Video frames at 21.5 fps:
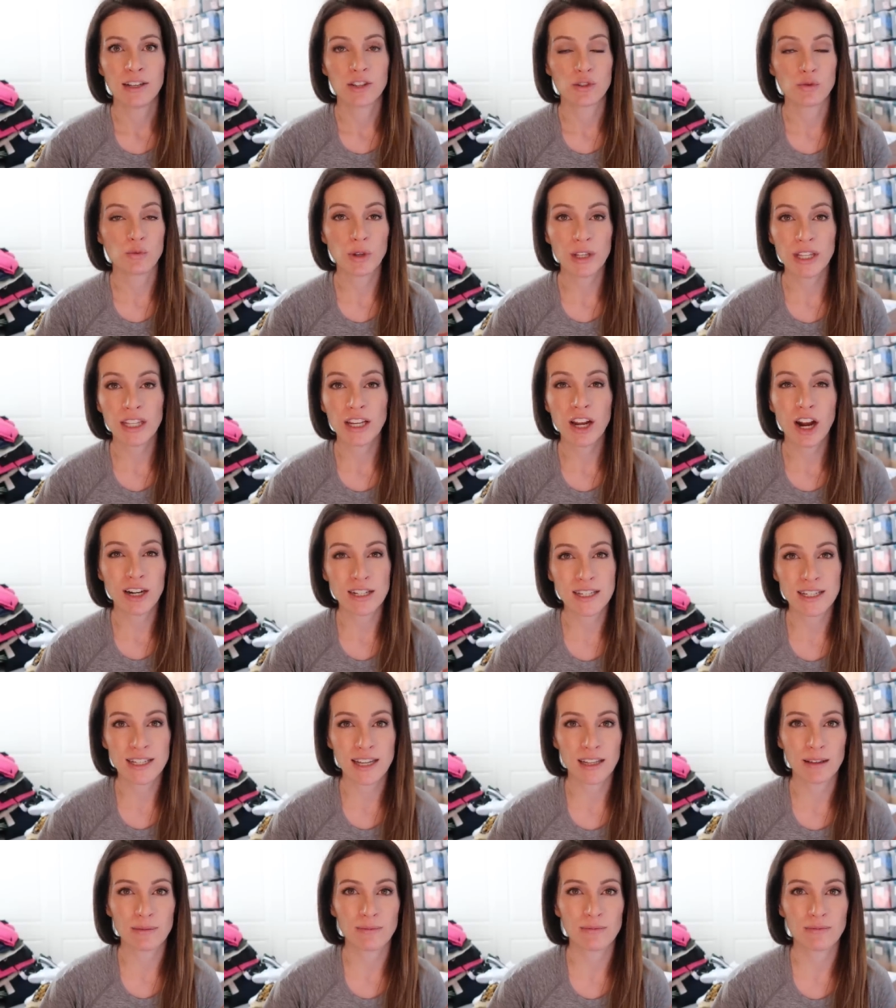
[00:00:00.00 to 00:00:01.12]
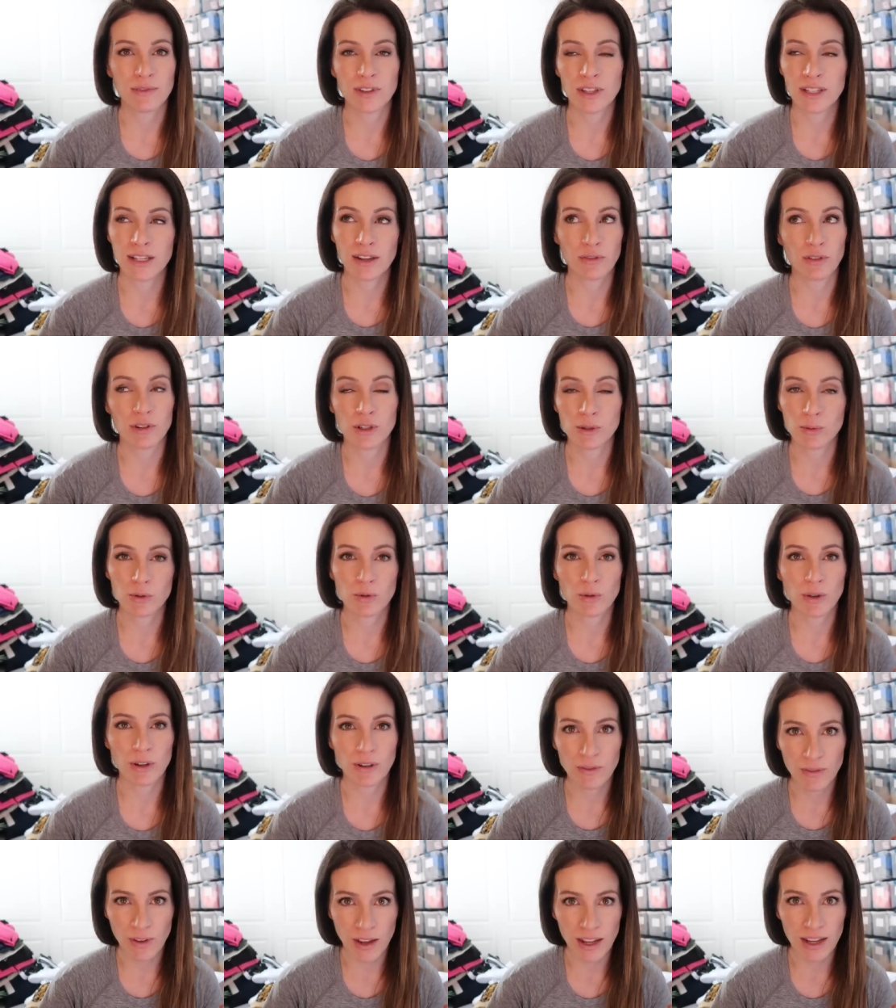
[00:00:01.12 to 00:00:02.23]
It's really hard to tell the difference between
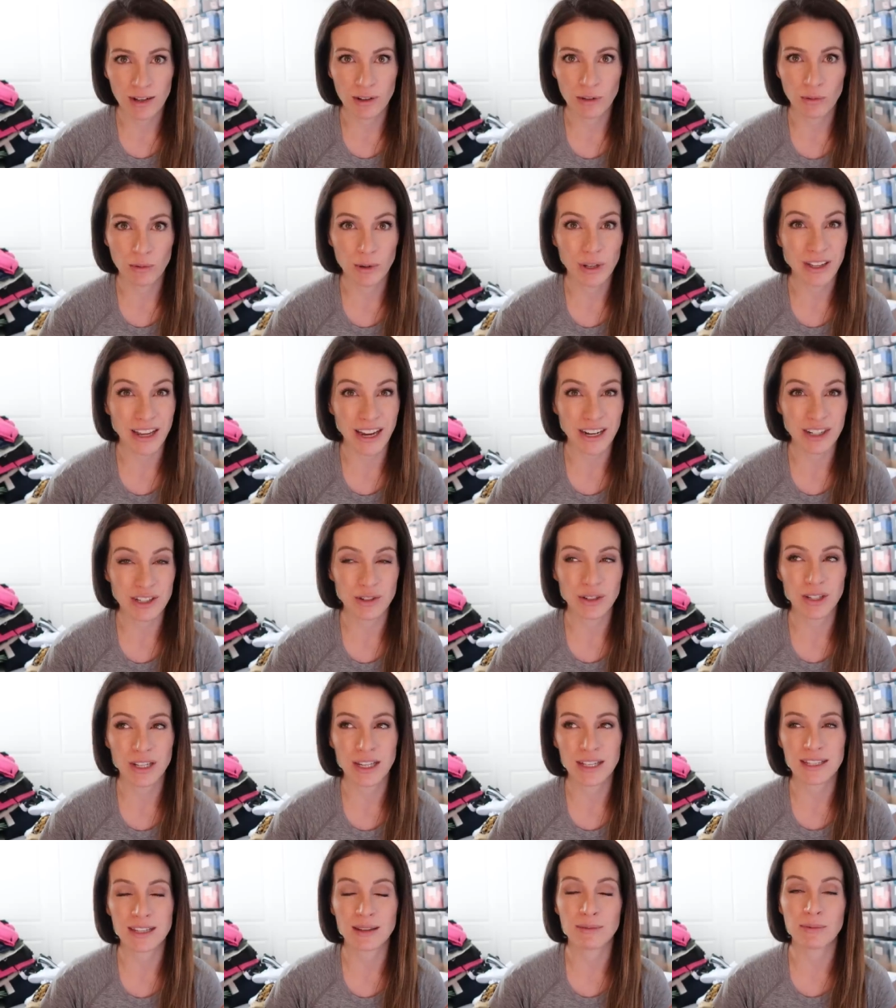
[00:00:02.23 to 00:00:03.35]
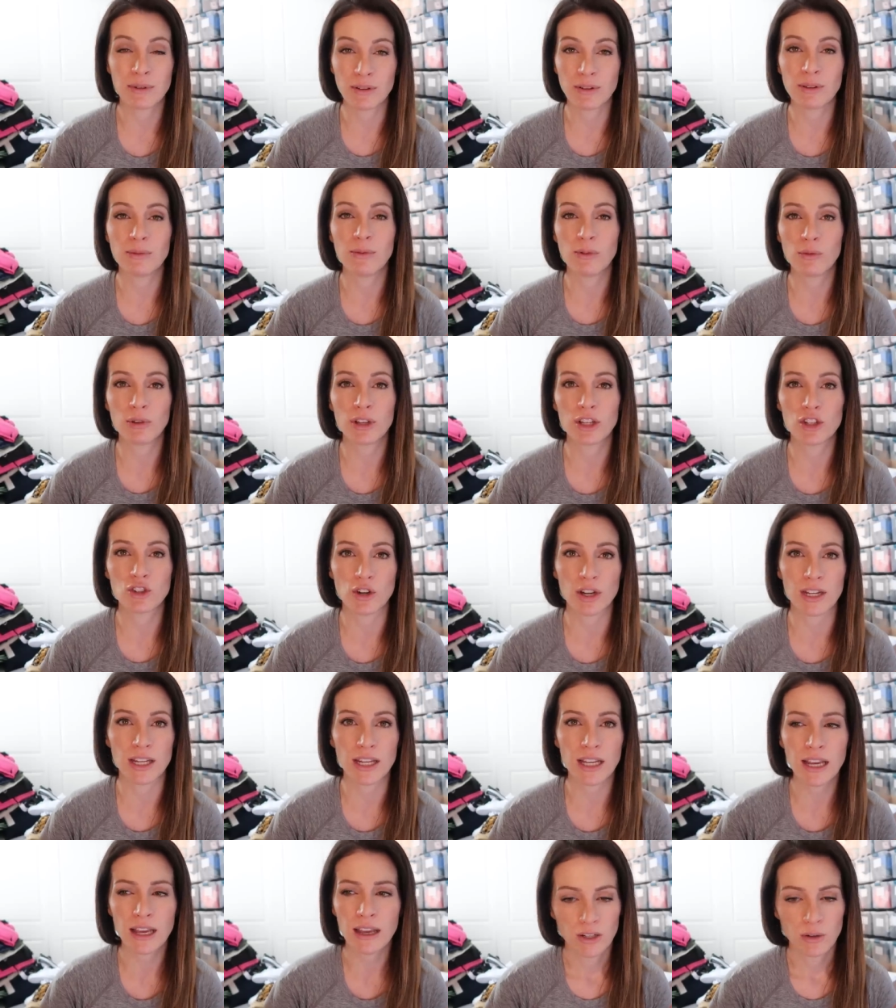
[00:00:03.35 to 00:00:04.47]
a fake and a real. Actually, it can be really
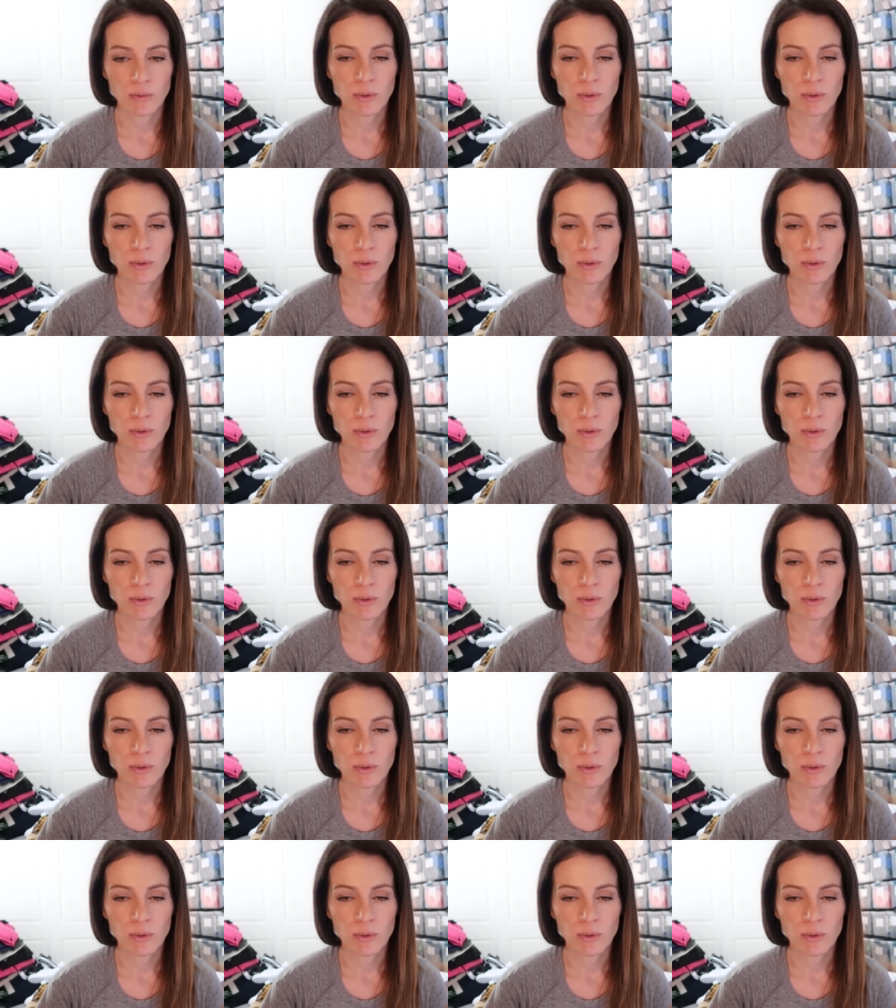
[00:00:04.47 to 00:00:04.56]
tricky.